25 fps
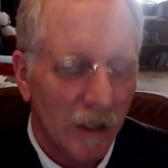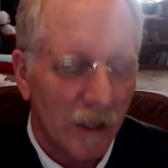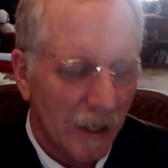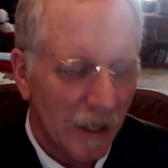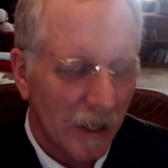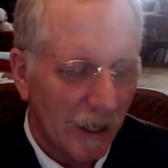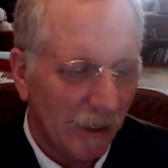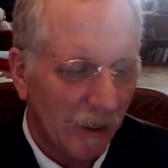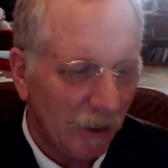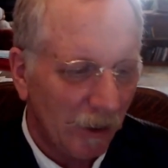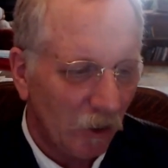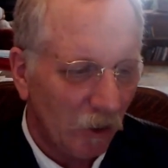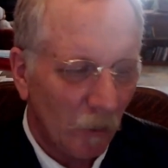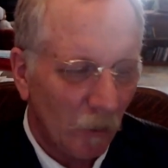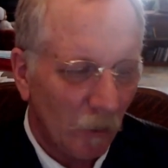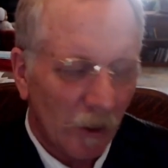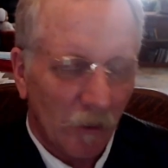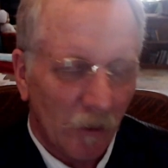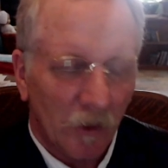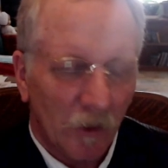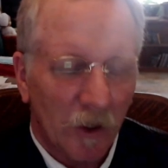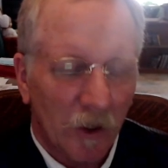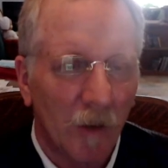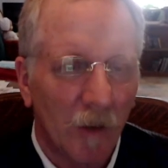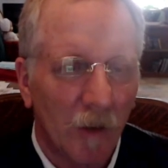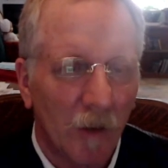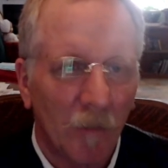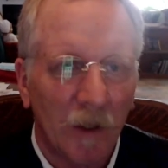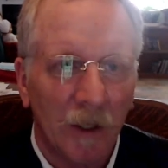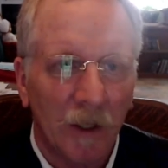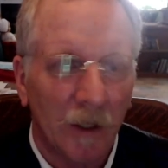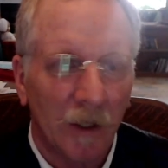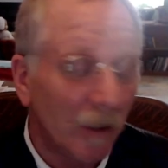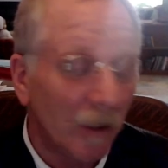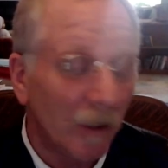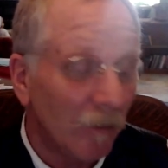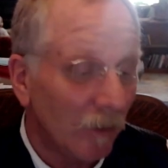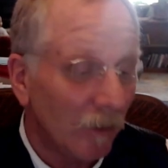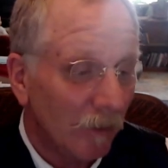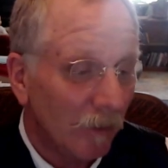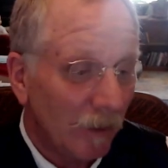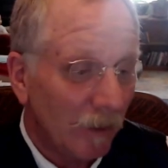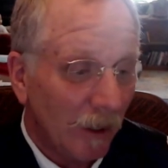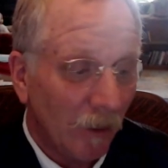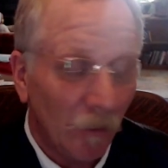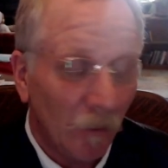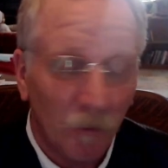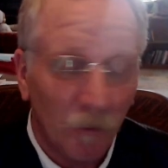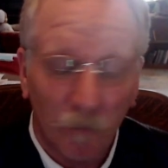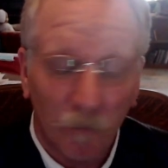And these men would come in, and
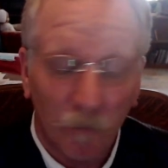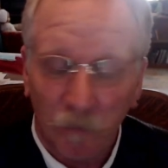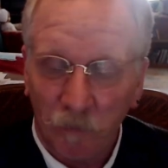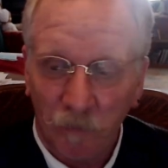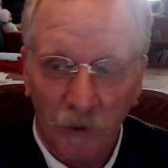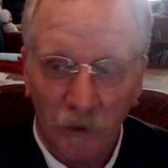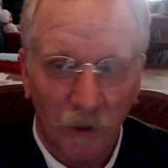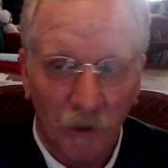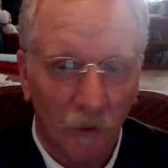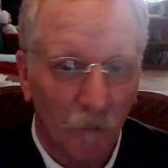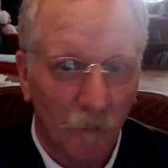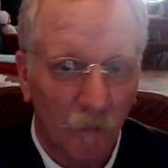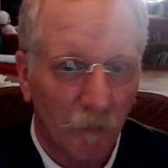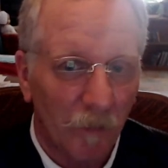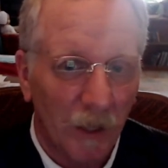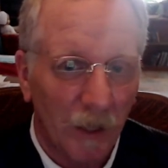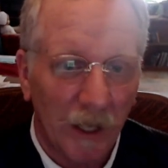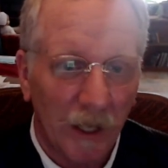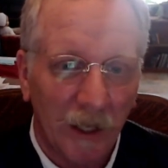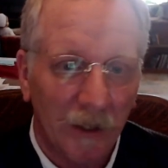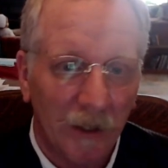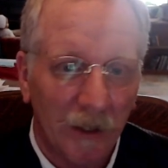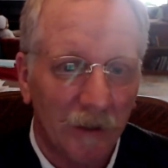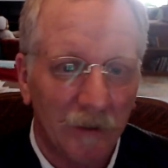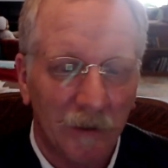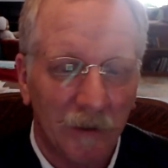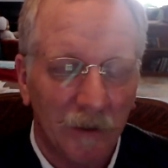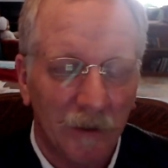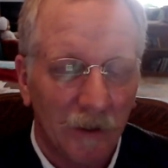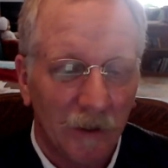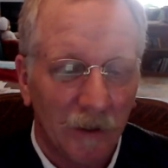they would pay